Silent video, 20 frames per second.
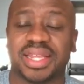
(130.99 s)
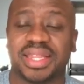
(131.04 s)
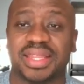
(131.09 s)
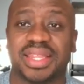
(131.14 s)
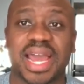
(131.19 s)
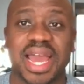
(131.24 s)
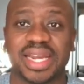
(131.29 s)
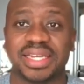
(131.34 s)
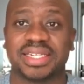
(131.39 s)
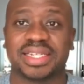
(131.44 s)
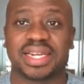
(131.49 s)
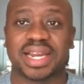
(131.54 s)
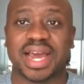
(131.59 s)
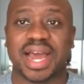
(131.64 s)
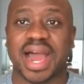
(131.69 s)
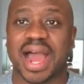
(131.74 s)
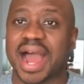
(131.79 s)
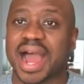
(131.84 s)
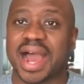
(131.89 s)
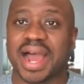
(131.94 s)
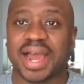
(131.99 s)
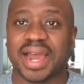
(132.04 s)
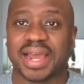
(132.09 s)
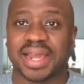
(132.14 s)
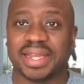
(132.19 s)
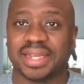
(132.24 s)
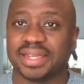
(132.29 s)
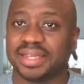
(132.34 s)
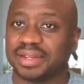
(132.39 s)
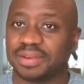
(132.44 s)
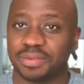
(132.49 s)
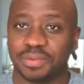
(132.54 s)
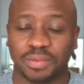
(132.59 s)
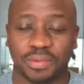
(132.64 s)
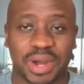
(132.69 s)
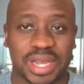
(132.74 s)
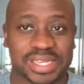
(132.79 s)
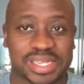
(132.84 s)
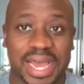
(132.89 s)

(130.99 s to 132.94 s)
that I was